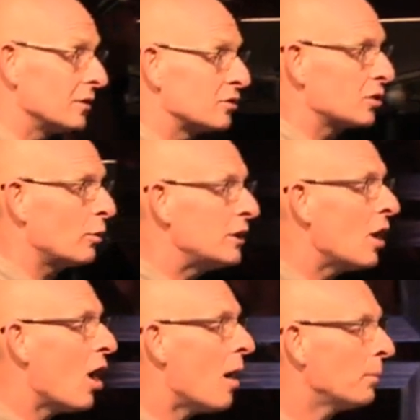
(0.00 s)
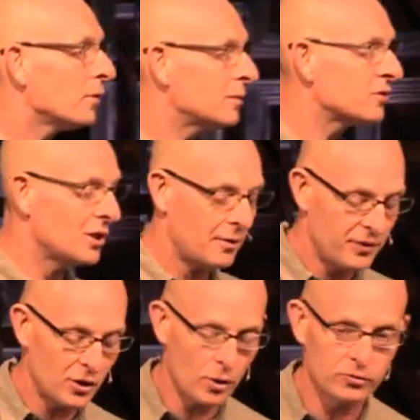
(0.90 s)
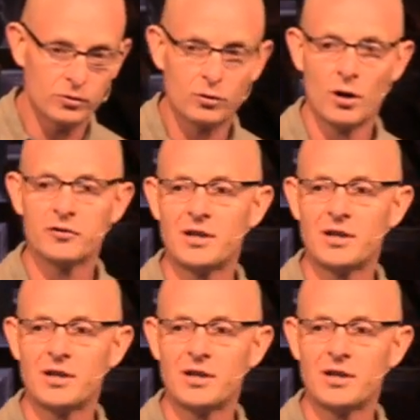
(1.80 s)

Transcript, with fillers: and so he humbled himself. He goes to the cross.